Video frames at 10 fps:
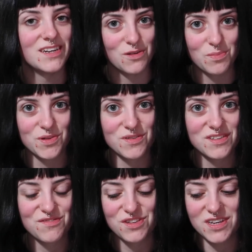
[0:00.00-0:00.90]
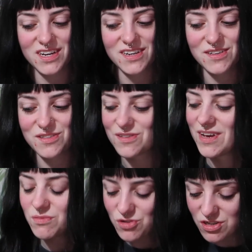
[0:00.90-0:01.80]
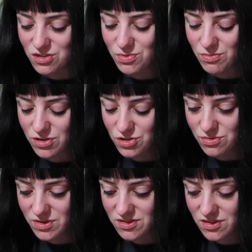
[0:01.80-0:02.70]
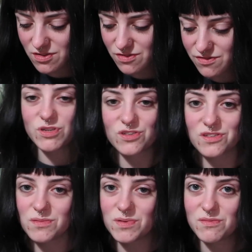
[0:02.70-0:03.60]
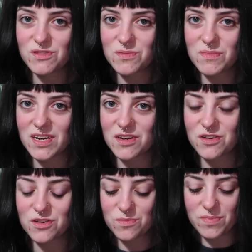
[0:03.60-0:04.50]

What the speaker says: and upload it for you guys. But I'm trying not to put pressure on myself. We're just gonna play with some makeup.